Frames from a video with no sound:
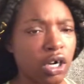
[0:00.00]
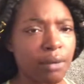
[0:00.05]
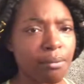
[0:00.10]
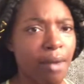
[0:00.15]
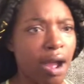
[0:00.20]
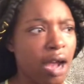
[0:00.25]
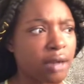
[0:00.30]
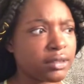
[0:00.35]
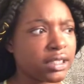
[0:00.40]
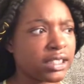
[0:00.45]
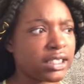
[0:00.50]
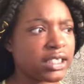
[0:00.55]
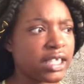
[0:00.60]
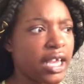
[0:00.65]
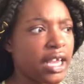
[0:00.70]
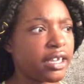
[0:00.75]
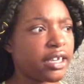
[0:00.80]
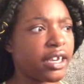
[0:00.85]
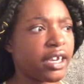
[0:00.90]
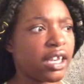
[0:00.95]
her mom's just
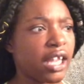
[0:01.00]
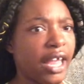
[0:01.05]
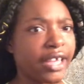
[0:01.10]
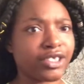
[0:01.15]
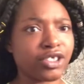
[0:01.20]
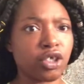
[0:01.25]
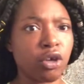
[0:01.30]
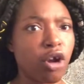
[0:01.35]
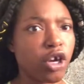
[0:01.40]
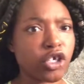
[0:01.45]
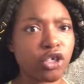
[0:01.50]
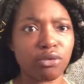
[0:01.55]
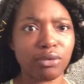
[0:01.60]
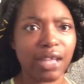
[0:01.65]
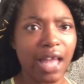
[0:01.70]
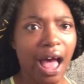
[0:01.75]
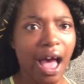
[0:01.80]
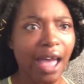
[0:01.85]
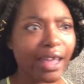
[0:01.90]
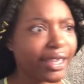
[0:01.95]
sitting there like, so are you
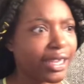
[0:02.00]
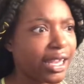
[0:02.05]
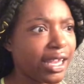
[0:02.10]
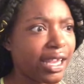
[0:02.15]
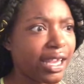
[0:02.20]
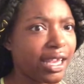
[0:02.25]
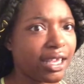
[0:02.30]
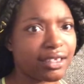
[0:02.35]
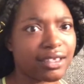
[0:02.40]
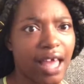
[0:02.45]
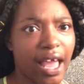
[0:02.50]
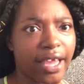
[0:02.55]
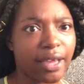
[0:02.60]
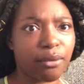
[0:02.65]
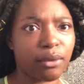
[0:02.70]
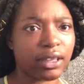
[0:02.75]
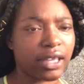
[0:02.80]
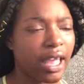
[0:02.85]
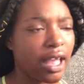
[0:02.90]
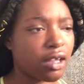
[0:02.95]
lying? Like,
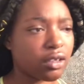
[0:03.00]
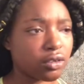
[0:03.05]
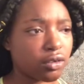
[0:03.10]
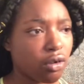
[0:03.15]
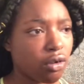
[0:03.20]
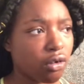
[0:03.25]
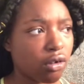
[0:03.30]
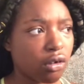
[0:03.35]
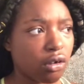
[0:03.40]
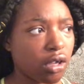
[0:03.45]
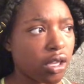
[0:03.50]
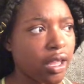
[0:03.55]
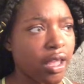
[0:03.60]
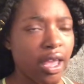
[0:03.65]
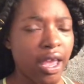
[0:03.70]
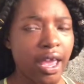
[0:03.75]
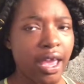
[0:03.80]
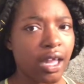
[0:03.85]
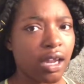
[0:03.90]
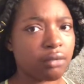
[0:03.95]
what the hell's going on?
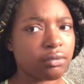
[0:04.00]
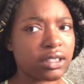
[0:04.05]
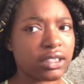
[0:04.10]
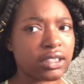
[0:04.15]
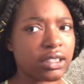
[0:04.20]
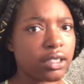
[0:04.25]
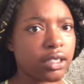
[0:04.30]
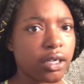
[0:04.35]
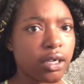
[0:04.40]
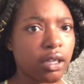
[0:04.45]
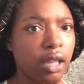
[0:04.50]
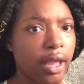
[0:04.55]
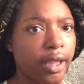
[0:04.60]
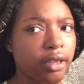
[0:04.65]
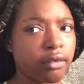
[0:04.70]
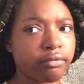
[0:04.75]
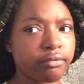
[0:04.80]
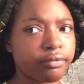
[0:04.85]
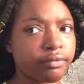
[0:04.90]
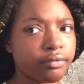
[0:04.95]
And I'm just sitting there like,